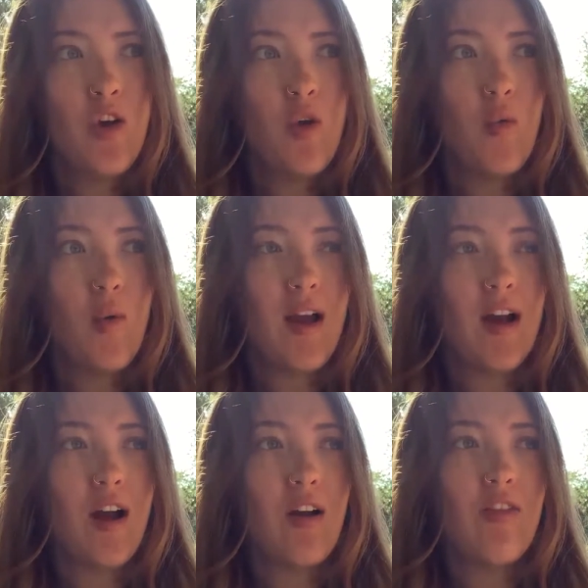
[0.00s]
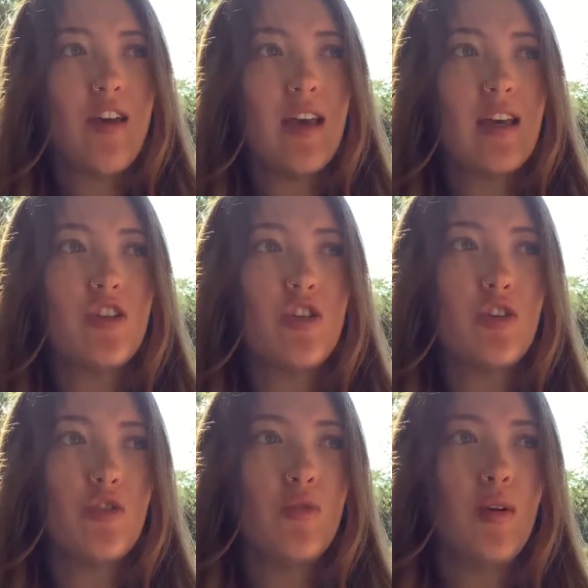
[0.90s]
where they get
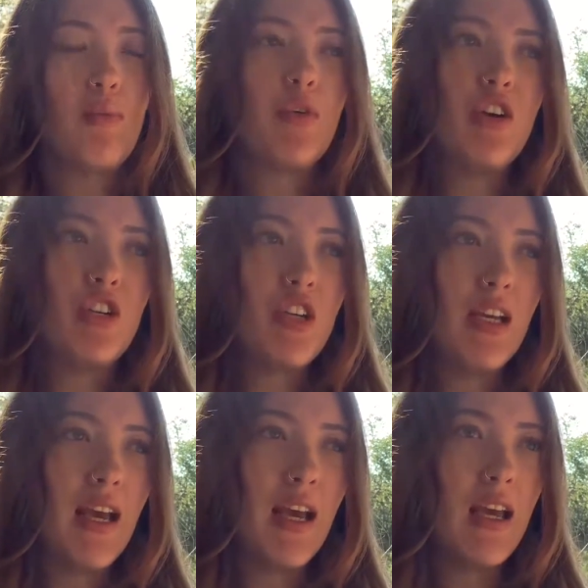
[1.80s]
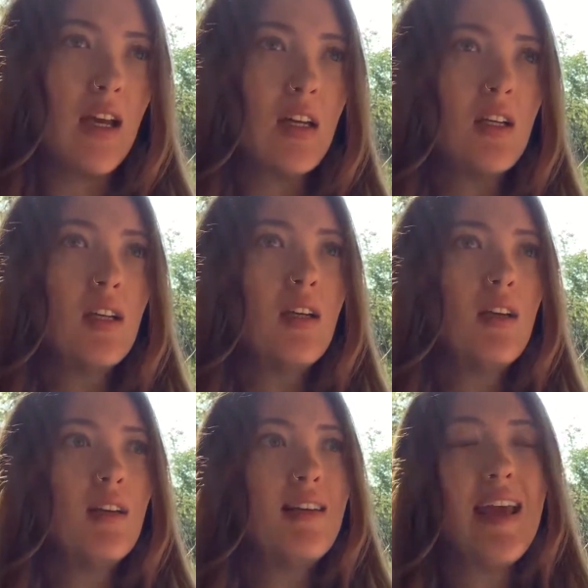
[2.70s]
to appreciate
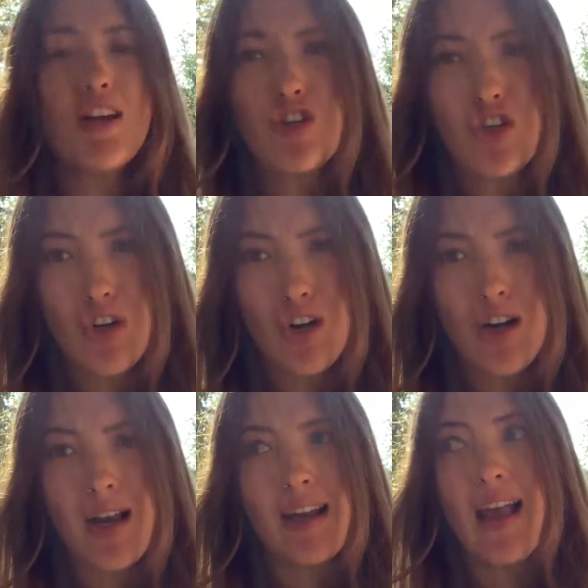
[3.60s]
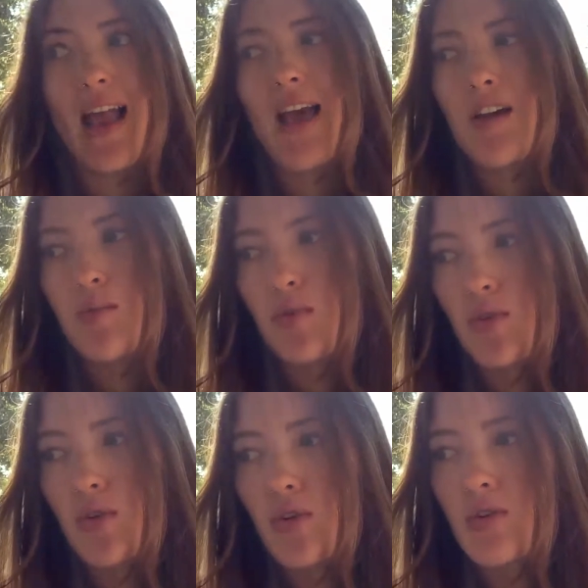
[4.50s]
nature and
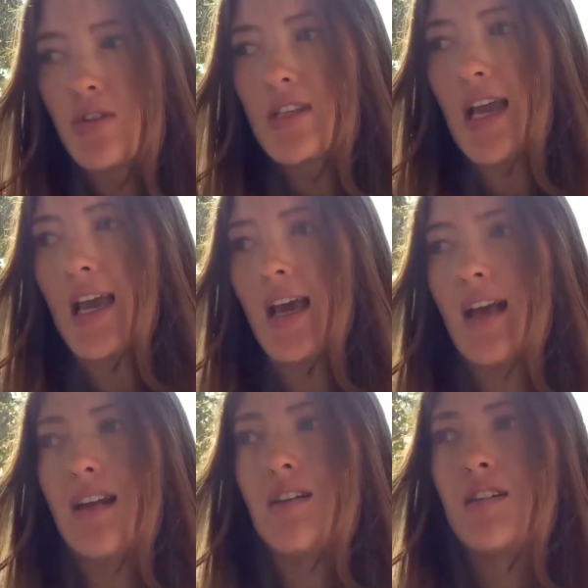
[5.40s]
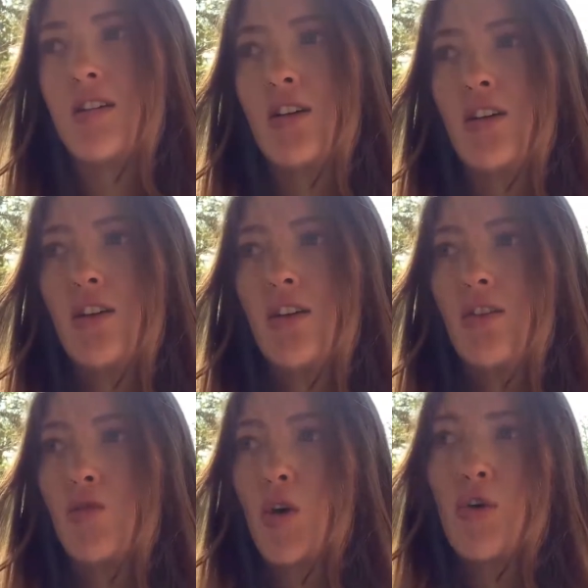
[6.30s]
animals and
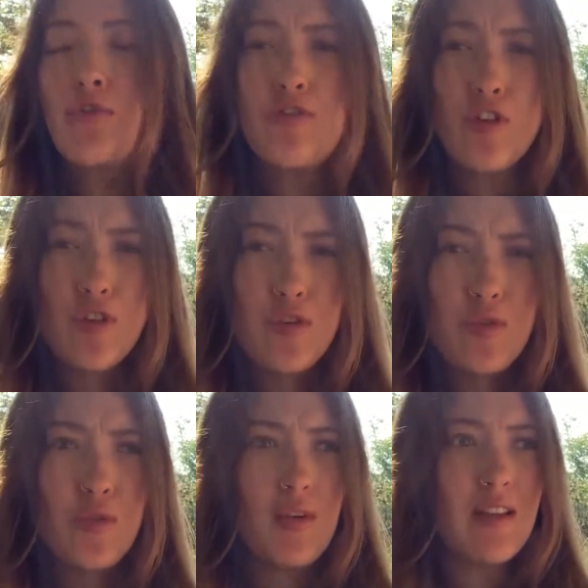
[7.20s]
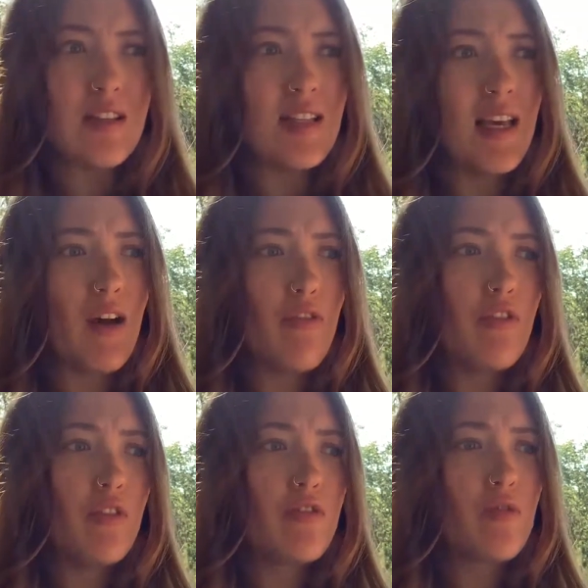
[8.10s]
grow food and see how
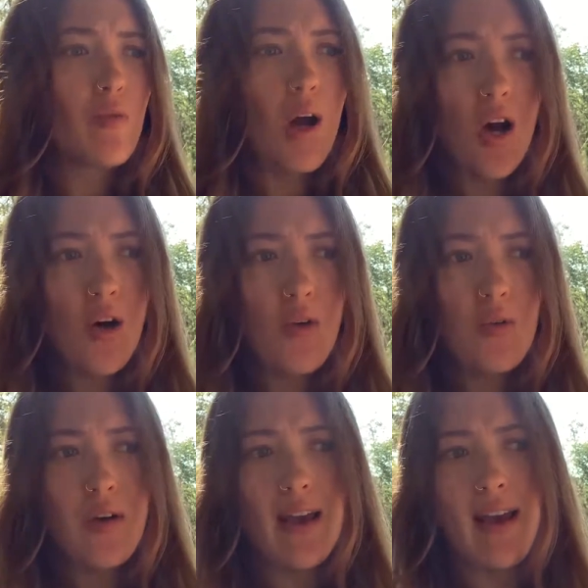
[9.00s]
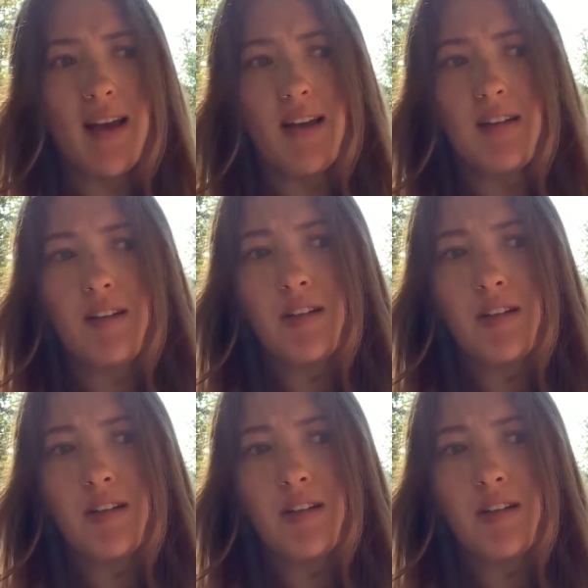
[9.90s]
food is grown and